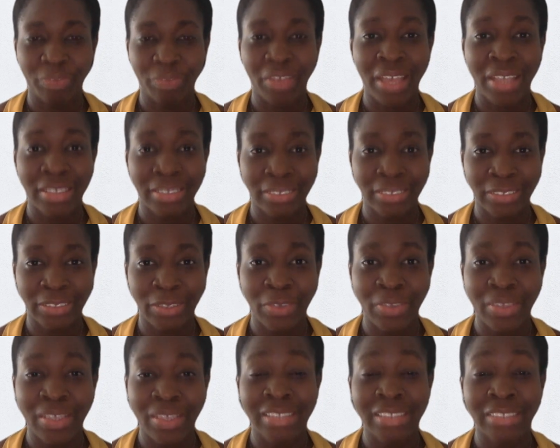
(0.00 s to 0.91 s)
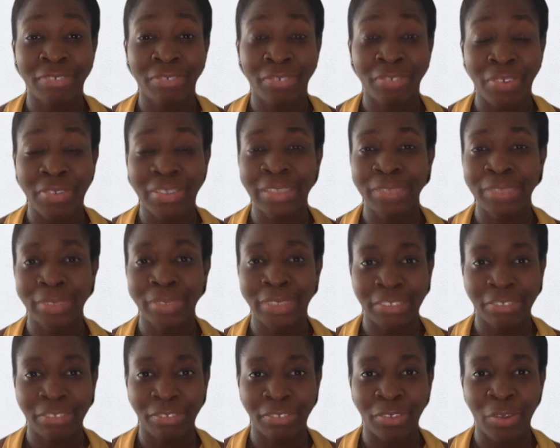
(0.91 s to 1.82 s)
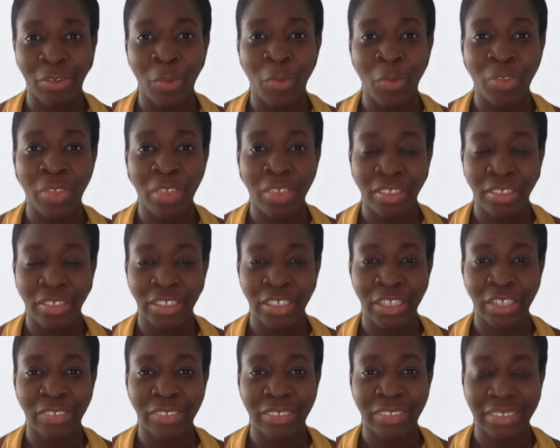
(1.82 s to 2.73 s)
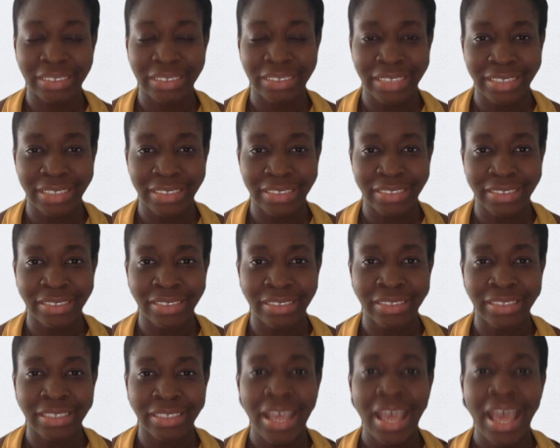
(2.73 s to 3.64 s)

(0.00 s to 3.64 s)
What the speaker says: And so that's a very specific goal that the child is setting.